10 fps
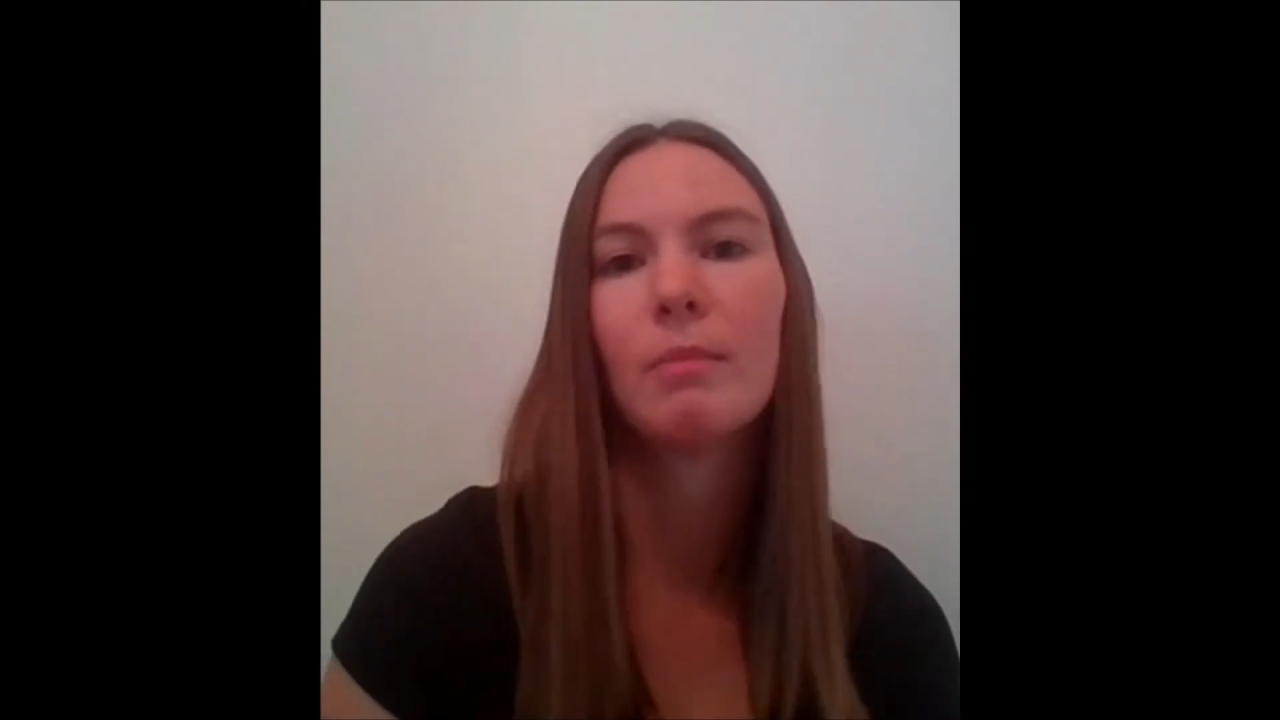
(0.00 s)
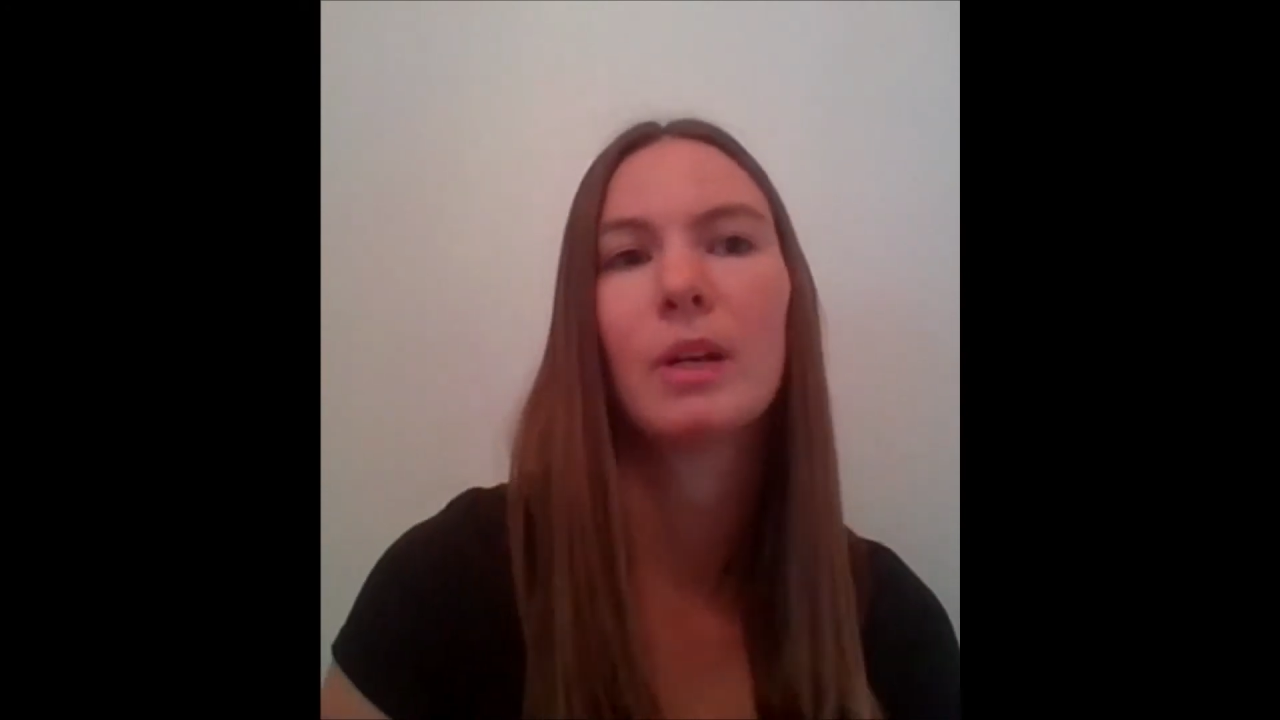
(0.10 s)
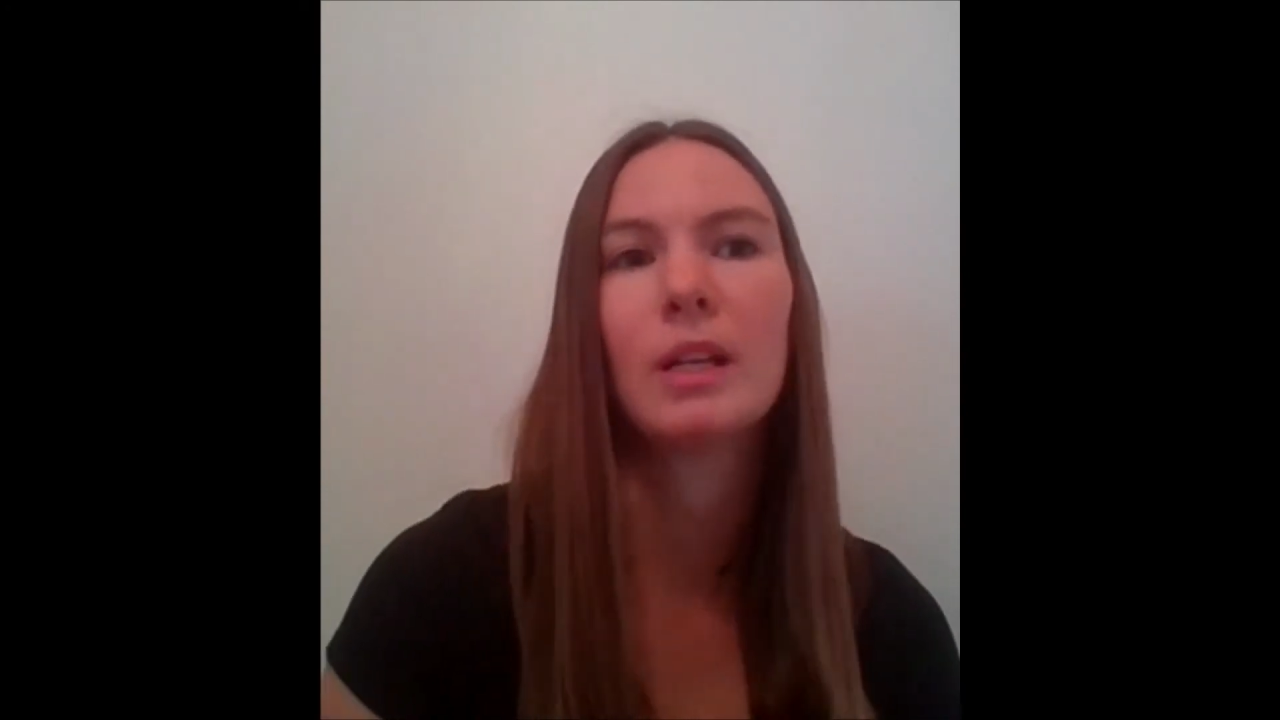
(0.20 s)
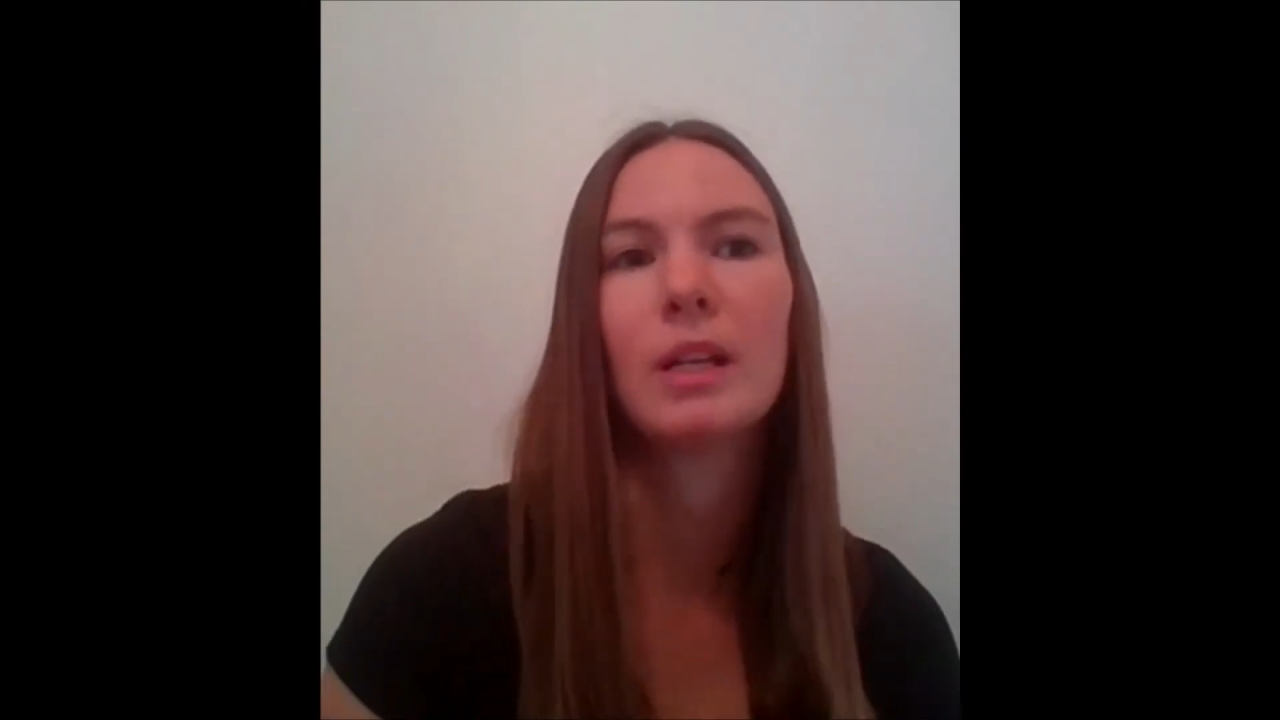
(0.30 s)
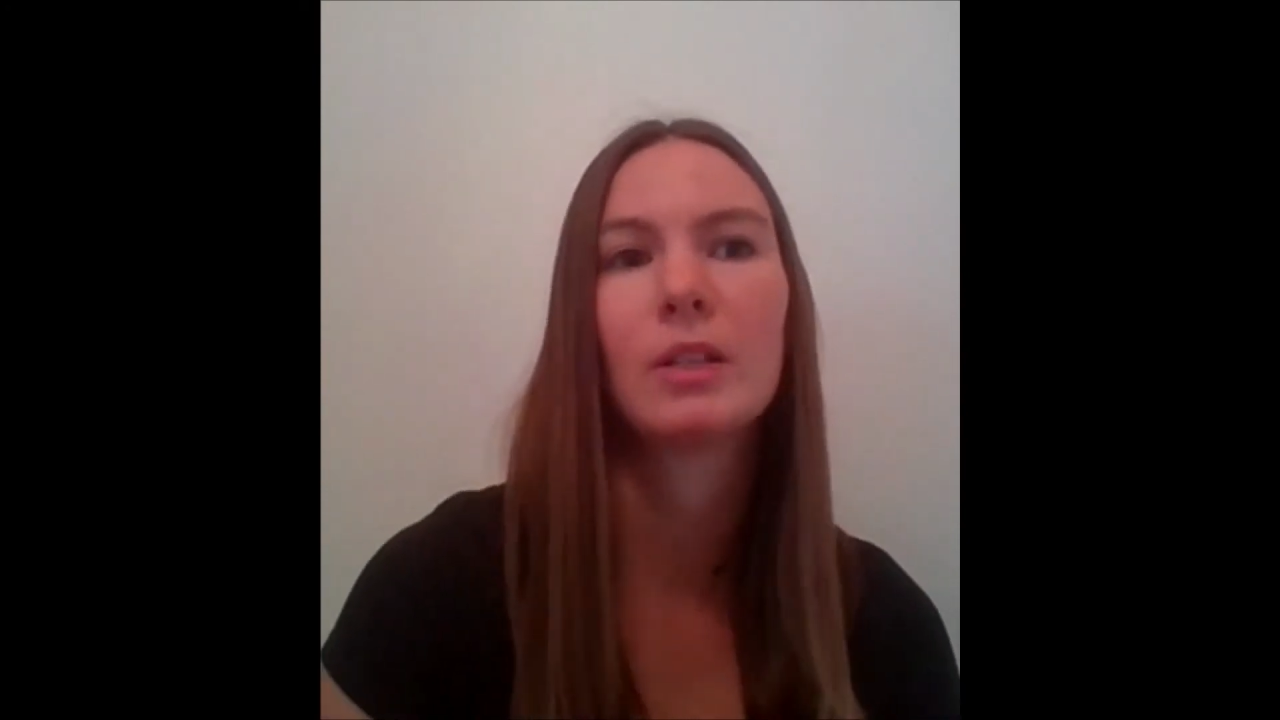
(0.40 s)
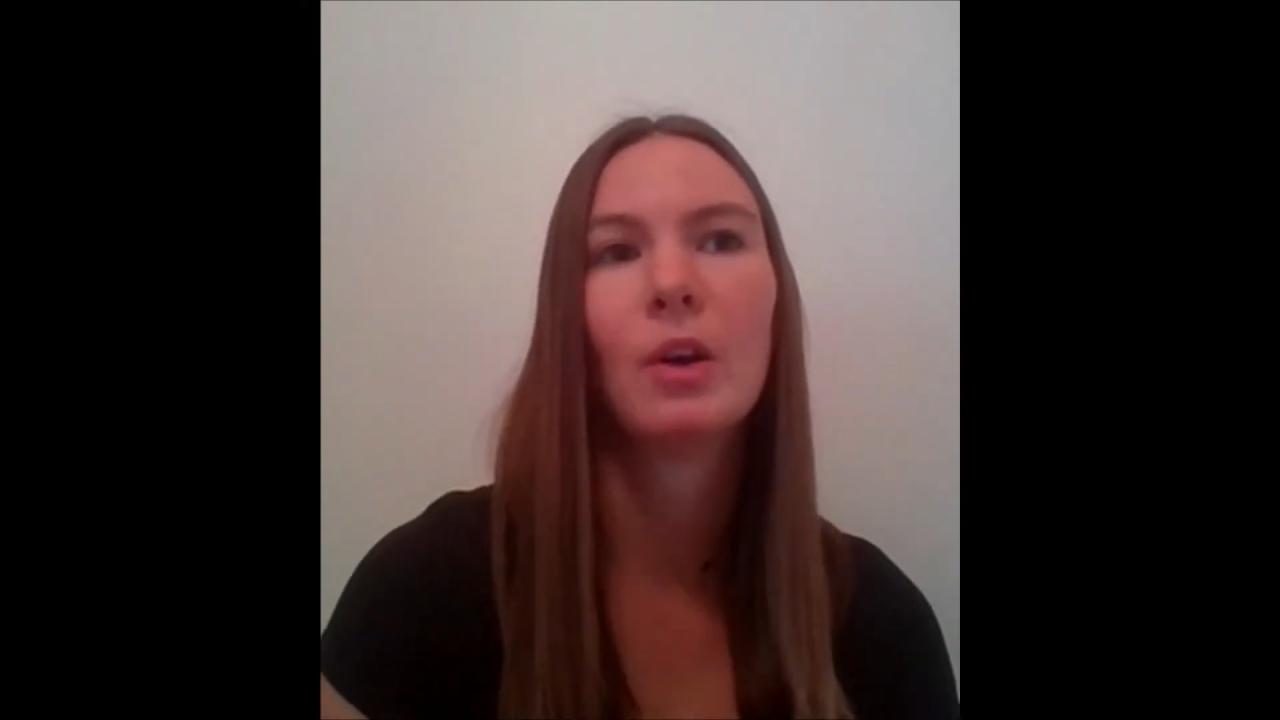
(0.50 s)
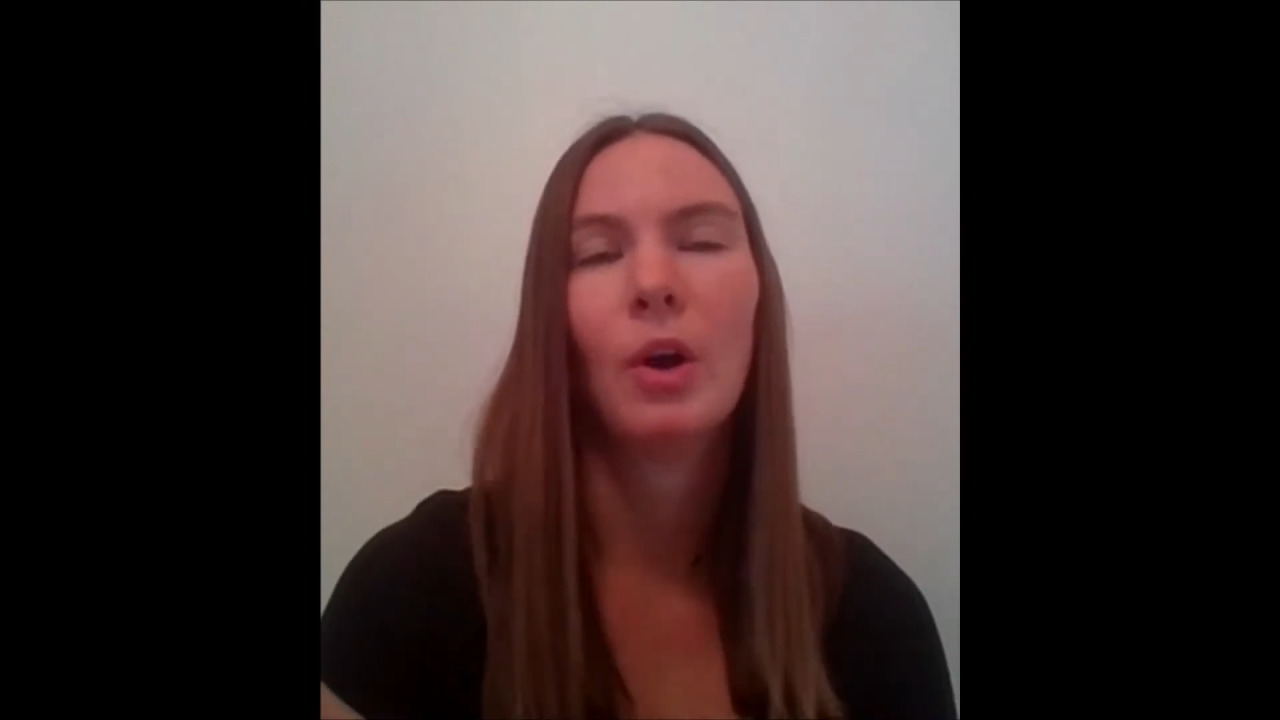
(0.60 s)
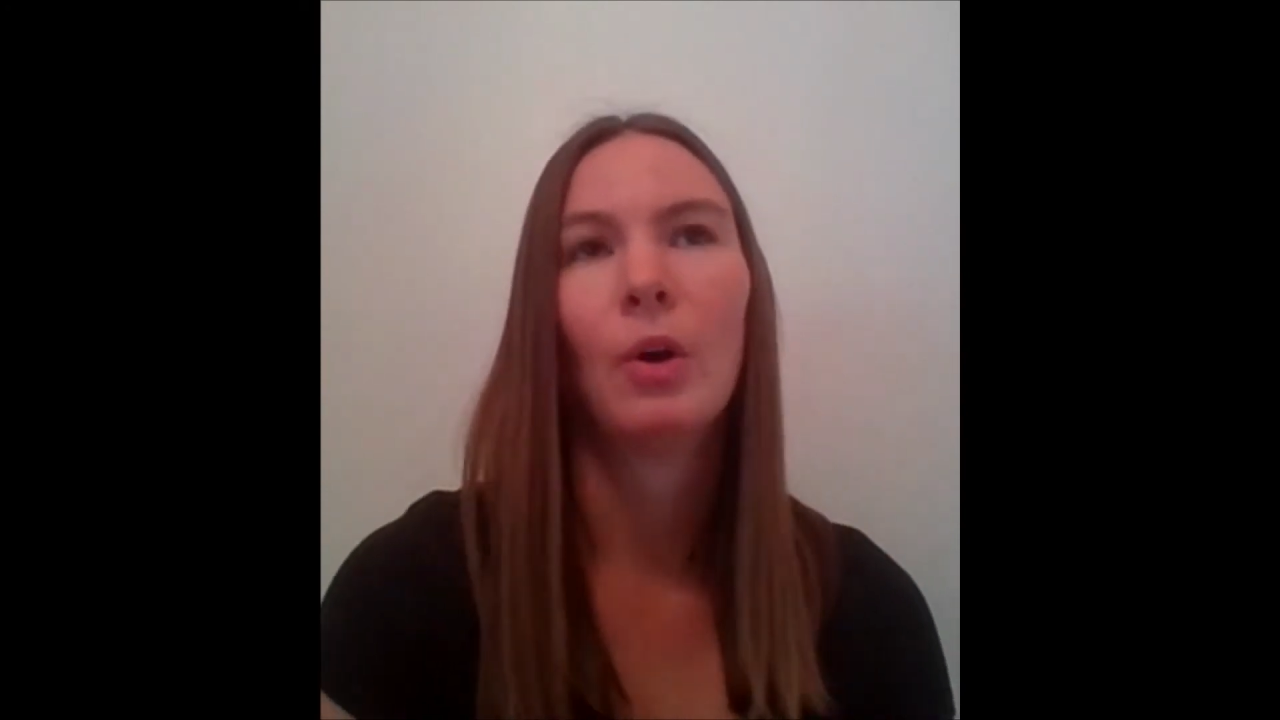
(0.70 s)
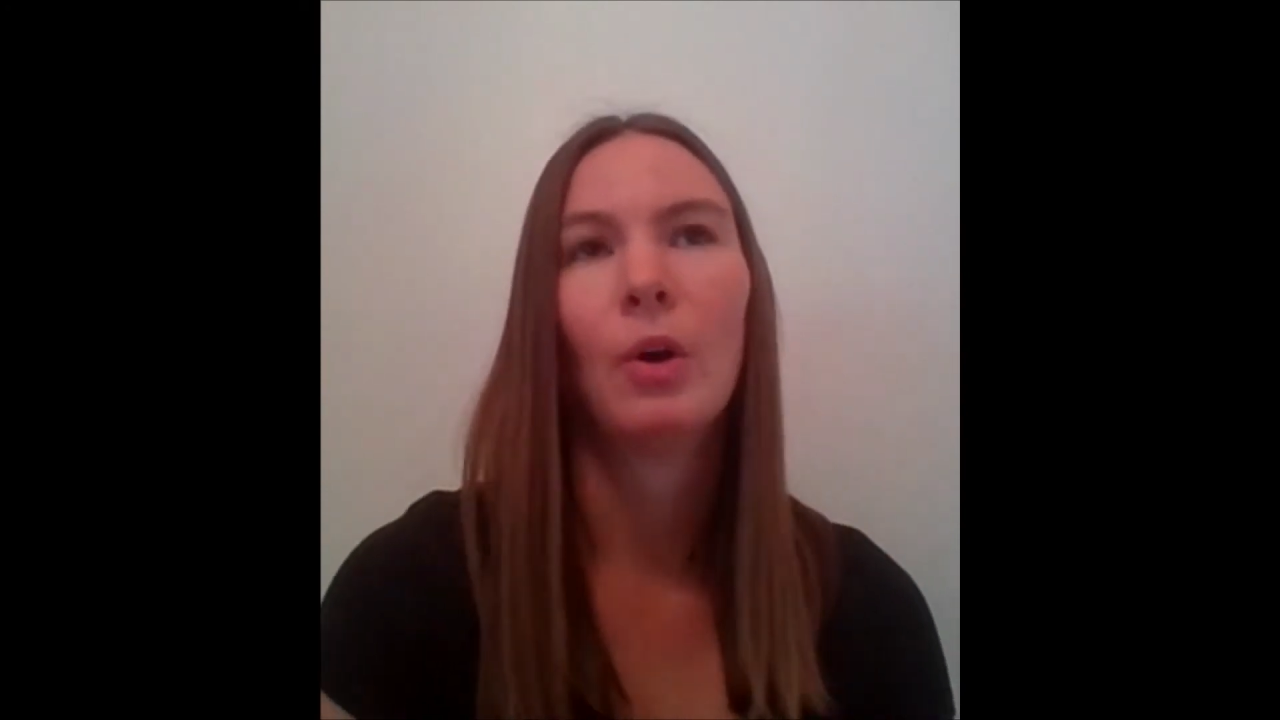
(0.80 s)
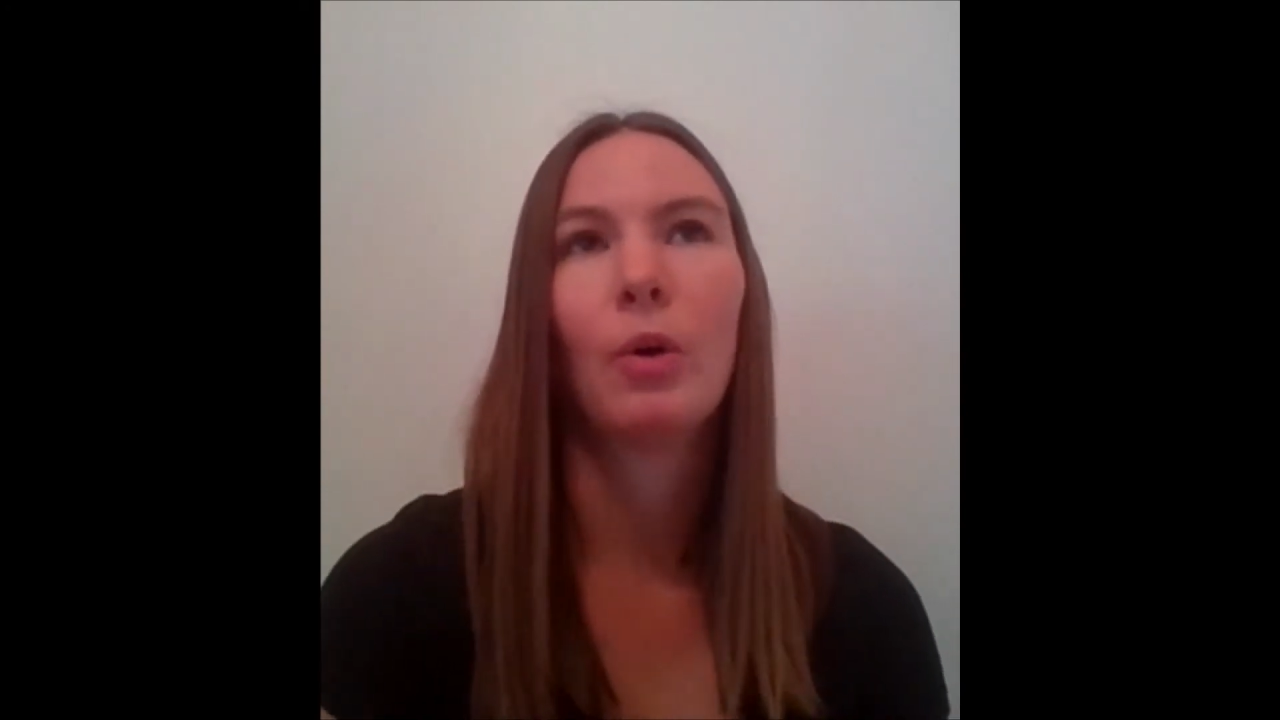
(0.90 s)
companies,